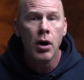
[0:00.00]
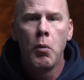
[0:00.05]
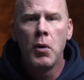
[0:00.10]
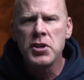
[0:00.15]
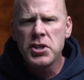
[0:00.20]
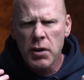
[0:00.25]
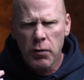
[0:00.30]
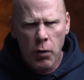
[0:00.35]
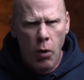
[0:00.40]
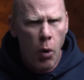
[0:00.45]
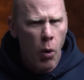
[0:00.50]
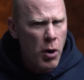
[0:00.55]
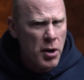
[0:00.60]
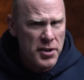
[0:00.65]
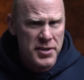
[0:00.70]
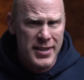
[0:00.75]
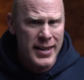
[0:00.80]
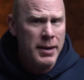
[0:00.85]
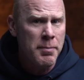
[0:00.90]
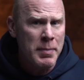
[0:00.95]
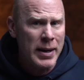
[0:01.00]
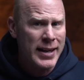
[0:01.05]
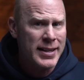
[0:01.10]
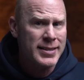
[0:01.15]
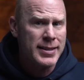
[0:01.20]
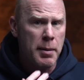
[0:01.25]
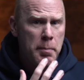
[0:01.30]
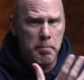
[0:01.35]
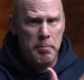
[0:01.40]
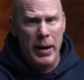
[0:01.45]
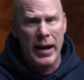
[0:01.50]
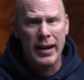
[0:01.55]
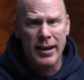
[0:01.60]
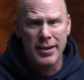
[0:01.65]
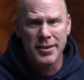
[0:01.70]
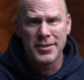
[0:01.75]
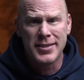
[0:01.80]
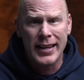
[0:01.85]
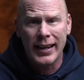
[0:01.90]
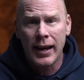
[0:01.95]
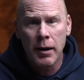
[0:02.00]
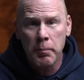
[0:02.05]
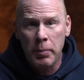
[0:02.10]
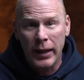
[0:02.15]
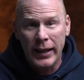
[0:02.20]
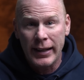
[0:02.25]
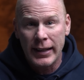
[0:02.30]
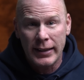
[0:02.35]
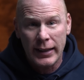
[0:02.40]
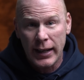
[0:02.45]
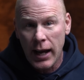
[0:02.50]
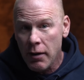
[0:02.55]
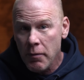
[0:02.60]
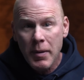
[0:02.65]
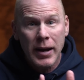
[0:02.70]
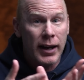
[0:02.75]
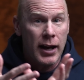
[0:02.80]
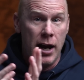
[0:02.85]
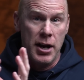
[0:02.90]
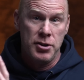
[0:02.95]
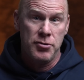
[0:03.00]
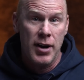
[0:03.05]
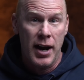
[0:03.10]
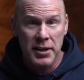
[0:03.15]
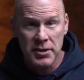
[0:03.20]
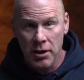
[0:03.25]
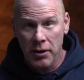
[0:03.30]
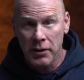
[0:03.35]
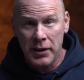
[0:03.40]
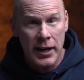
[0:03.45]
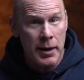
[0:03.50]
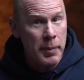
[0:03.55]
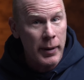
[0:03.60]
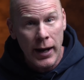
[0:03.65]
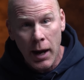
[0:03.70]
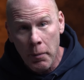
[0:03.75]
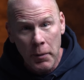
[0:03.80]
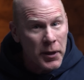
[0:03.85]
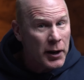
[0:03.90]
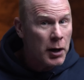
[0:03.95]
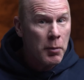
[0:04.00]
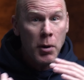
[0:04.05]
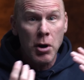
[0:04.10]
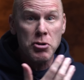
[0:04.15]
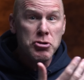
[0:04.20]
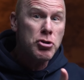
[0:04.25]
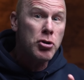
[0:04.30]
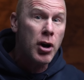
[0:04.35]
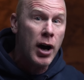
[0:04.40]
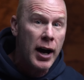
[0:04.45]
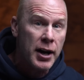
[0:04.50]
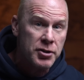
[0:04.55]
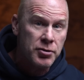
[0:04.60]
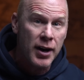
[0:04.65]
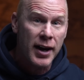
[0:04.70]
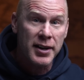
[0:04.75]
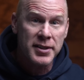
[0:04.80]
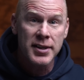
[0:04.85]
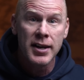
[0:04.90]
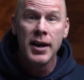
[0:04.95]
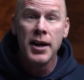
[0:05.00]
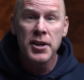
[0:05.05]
which of course then means the bears then complain that the government contracts aren't keeping up with the commercial contracts.